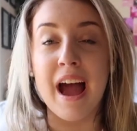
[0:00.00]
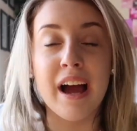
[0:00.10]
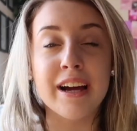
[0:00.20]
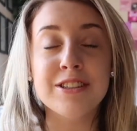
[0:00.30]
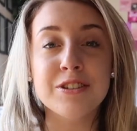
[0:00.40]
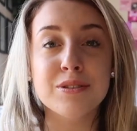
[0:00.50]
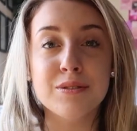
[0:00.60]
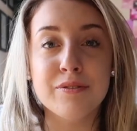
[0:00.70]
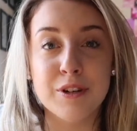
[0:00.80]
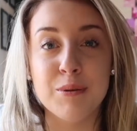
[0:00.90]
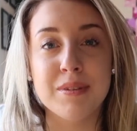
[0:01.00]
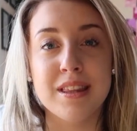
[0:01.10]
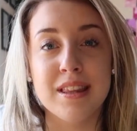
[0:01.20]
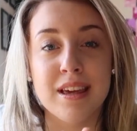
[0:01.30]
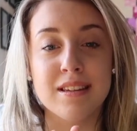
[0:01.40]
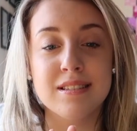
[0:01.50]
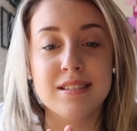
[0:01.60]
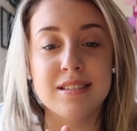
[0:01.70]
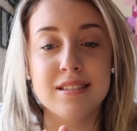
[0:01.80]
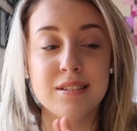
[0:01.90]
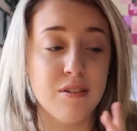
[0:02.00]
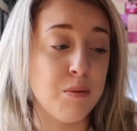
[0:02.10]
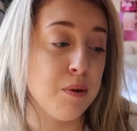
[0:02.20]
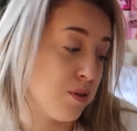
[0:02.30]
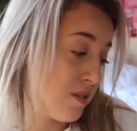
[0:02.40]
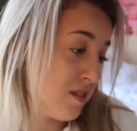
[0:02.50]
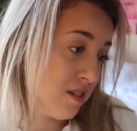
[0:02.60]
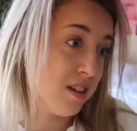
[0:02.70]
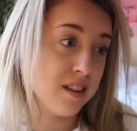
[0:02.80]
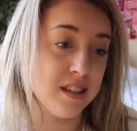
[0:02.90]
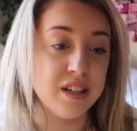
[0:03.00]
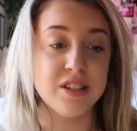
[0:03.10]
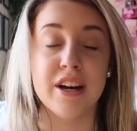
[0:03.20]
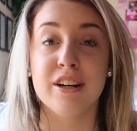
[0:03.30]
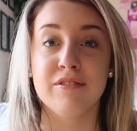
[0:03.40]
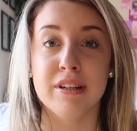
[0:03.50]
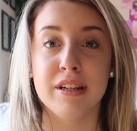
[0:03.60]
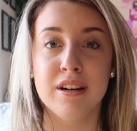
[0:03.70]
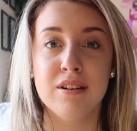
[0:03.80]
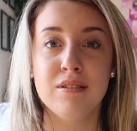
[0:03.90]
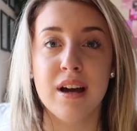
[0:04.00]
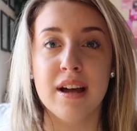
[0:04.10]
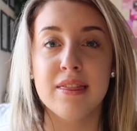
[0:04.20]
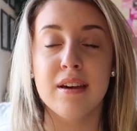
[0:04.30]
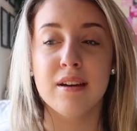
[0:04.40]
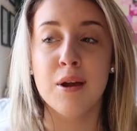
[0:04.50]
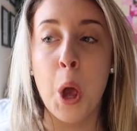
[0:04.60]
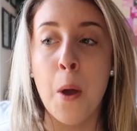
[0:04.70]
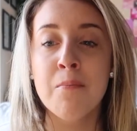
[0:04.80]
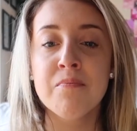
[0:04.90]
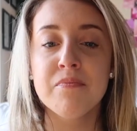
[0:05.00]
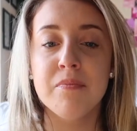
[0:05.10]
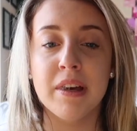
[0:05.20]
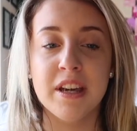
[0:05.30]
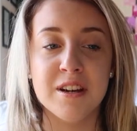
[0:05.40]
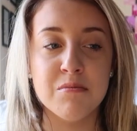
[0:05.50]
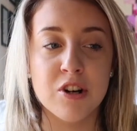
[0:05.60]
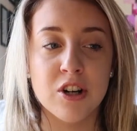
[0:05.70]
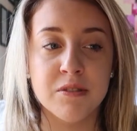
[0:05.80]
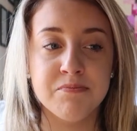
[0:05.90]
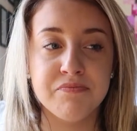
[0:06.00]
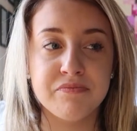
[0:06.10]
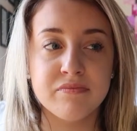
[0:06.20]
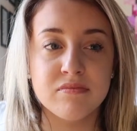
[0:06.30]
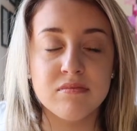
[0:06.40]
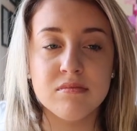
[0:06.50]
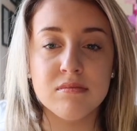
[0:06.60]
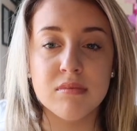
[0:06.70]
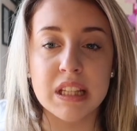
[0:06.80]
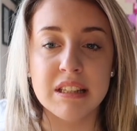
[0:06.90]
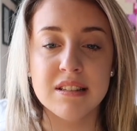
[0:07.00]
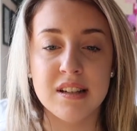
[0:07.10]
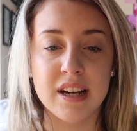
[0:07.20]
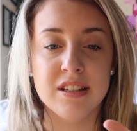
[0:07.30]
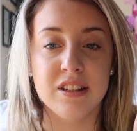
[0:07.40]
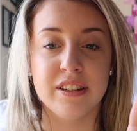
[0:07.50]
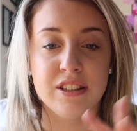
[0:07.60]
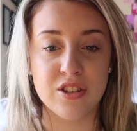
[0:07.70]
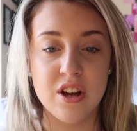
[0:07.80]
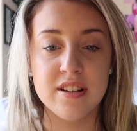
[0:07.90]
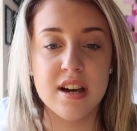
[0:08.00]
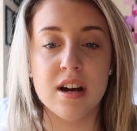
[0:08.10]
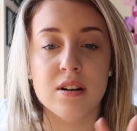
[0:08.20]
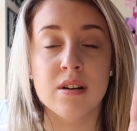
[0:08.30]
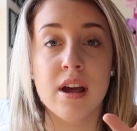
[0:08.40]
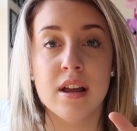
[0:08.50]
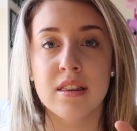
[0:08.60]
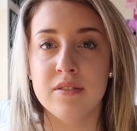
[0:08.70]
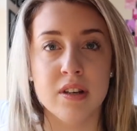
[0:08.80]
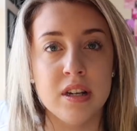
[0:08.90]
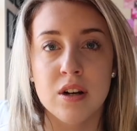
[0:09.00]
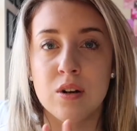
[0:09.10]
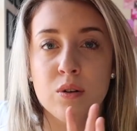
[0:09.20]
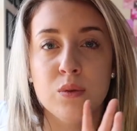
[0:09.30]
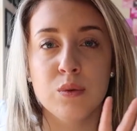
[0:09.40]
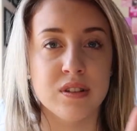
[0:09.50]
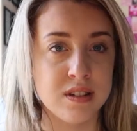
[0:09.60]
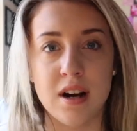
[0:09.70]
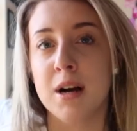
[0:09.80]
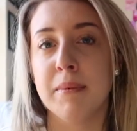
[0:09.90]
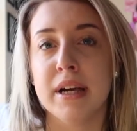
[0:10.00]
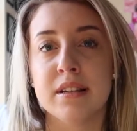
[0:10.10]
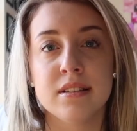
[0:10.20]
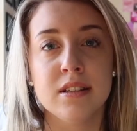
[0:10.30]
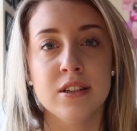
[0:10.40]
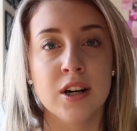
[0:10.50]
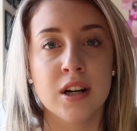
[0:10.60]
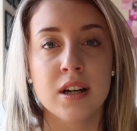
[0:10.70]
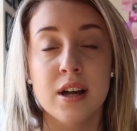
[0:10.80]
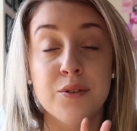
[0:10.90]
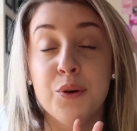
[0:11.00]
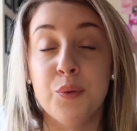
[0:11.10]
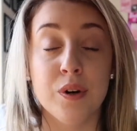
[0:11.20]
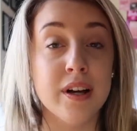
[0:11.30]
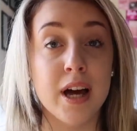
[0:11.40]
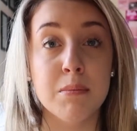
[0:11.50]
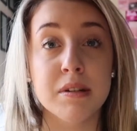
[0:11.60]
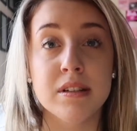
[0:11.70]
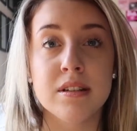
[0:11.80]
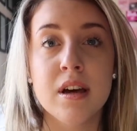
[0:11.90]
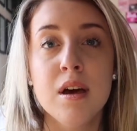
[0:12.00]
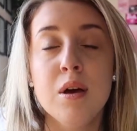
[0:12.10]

I just filmed this almost the entire video and then my camera decided to like shut down and the video was not on my SD card. I don't know what happened,